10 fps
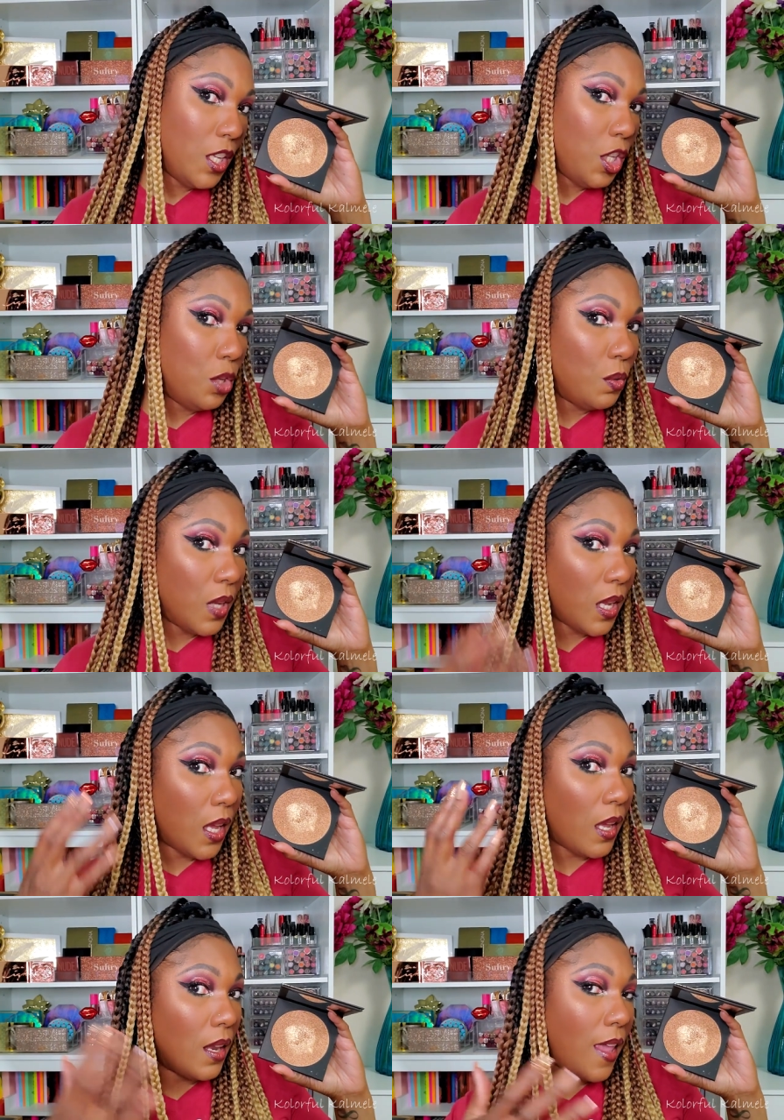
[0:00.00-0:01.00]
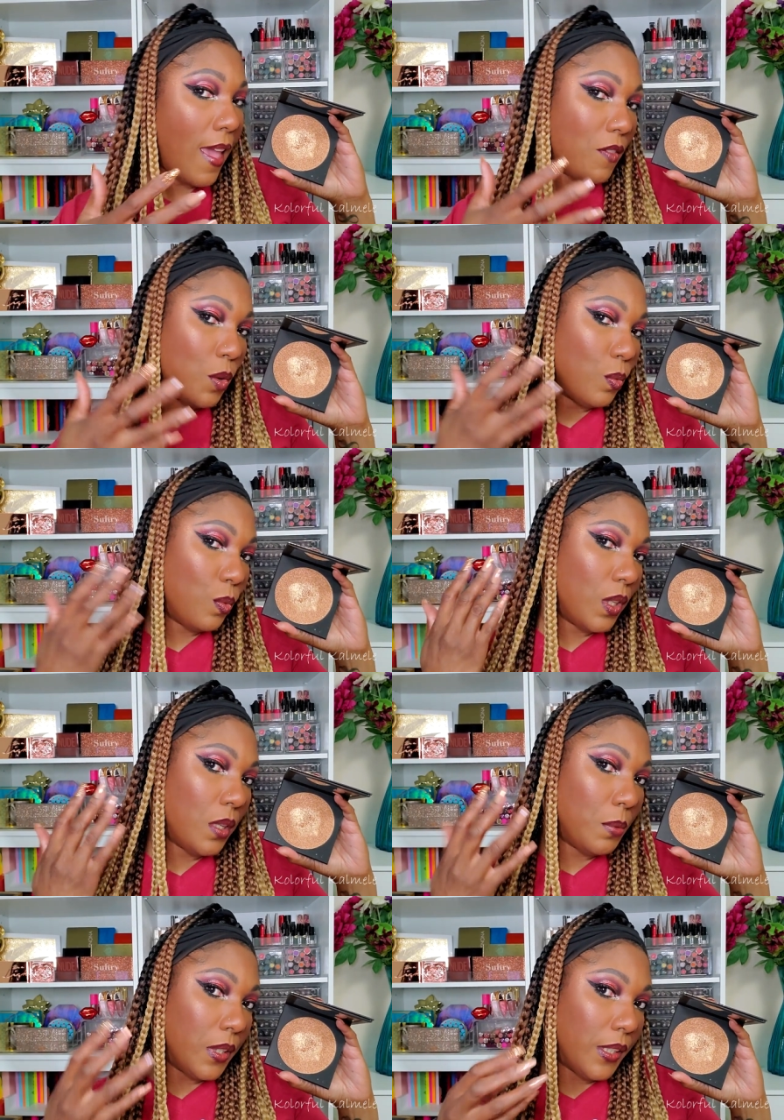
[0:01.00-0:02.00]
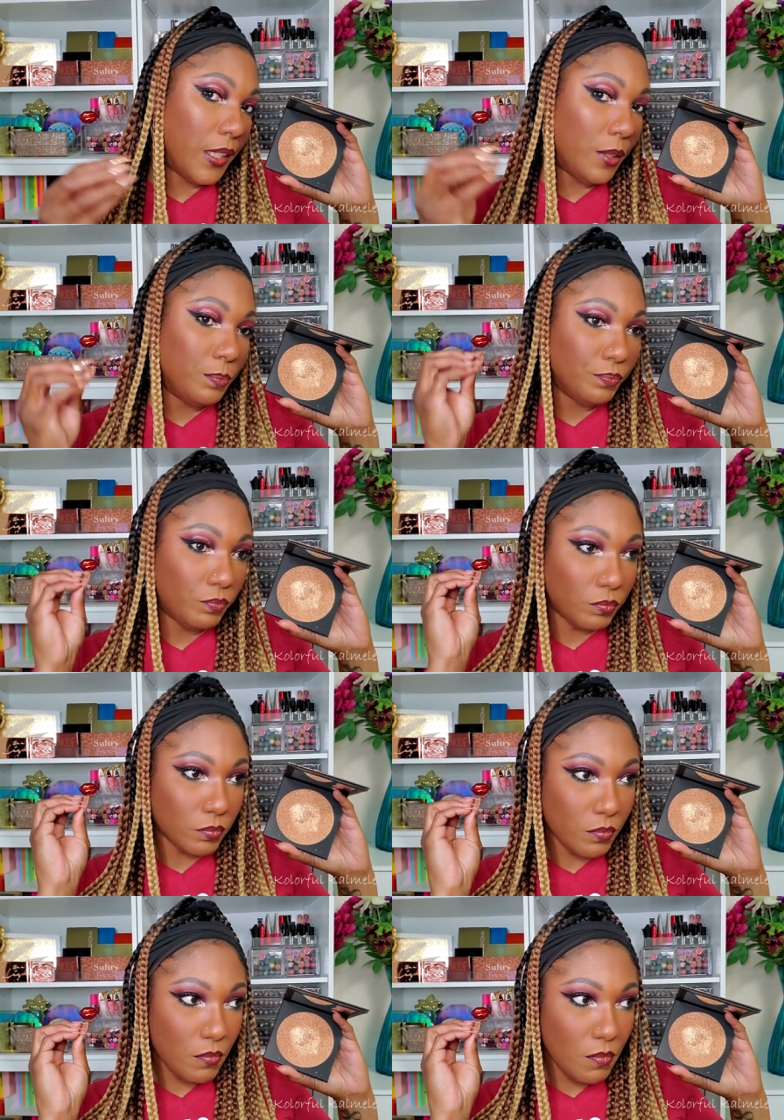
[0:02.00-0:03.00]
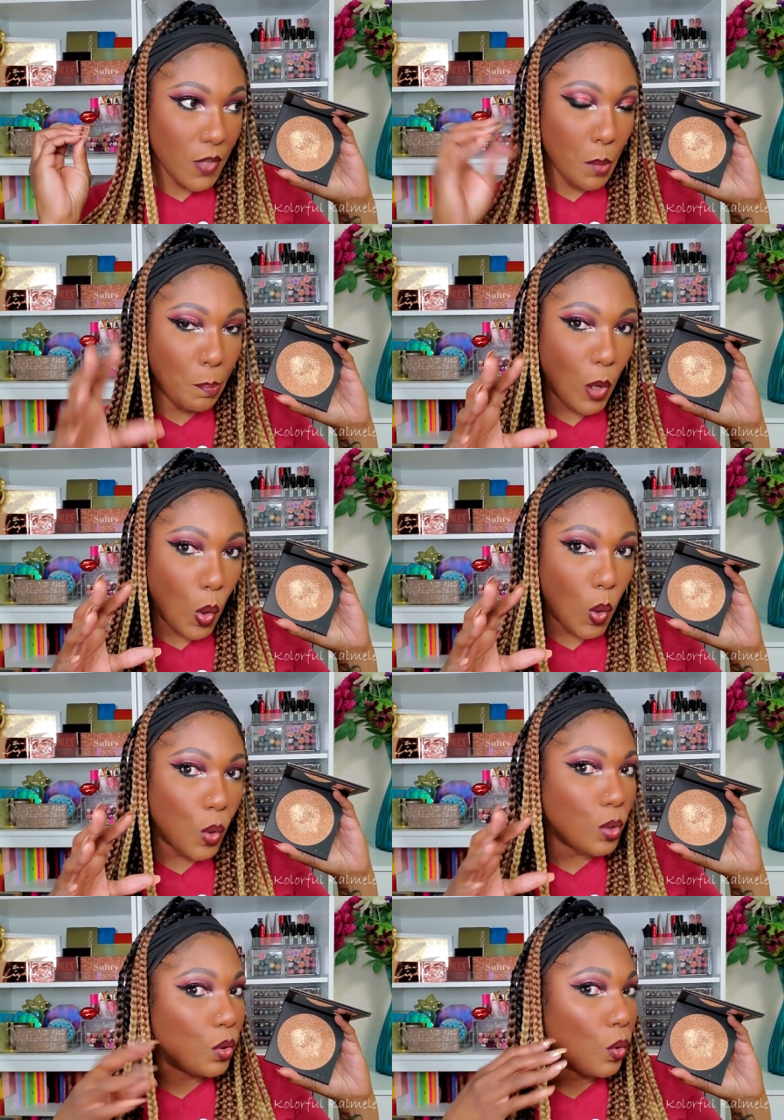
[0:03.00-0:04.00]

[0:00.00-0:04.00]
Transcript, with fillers: You can have it really, really bold,